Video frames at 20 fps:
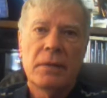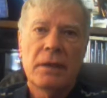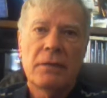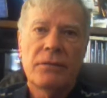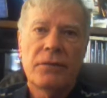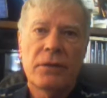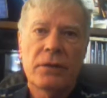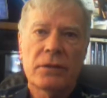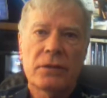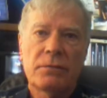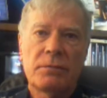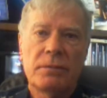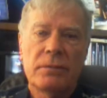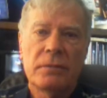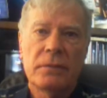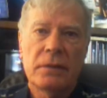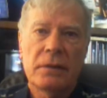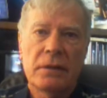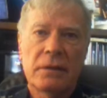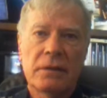first
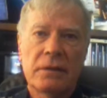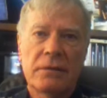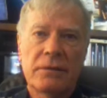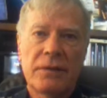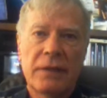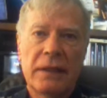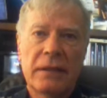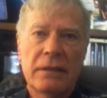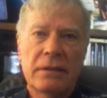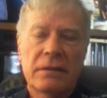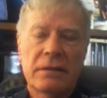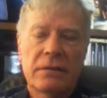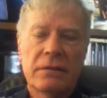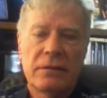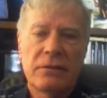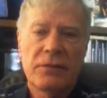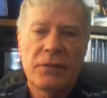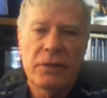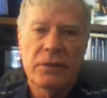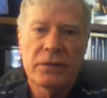device,
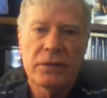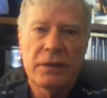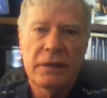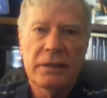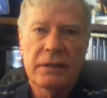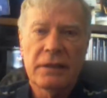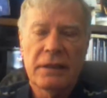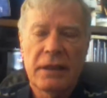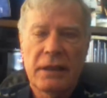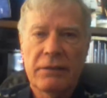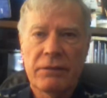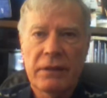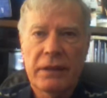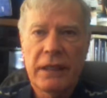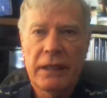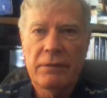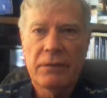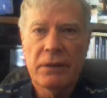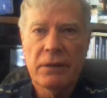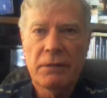the first thing that I ever
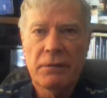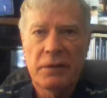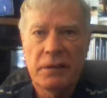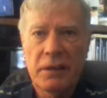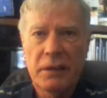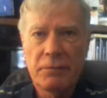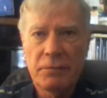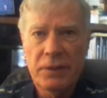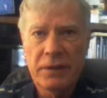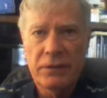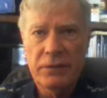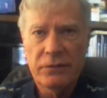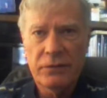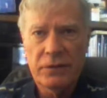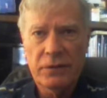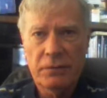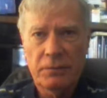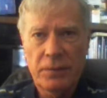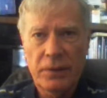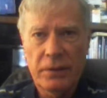came up with
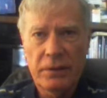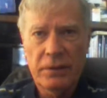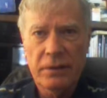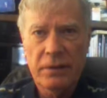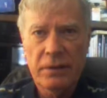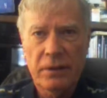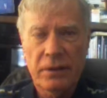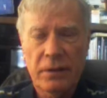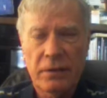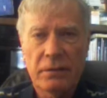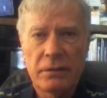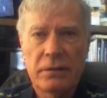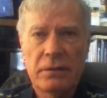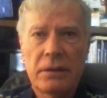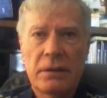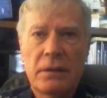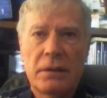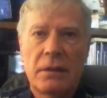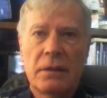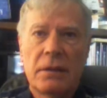was a protocol
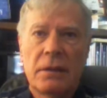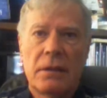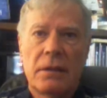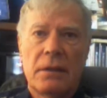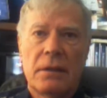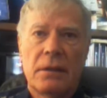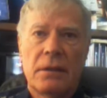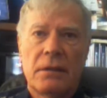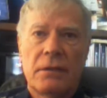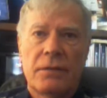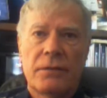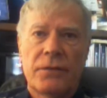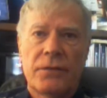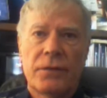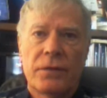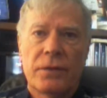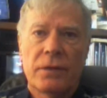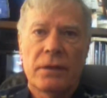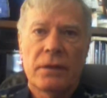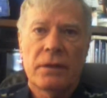
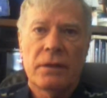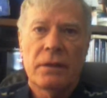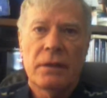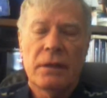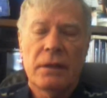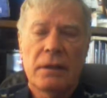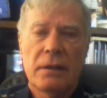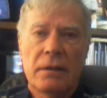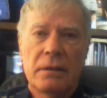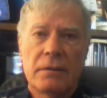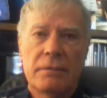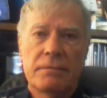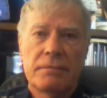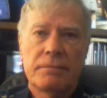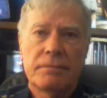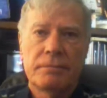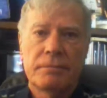for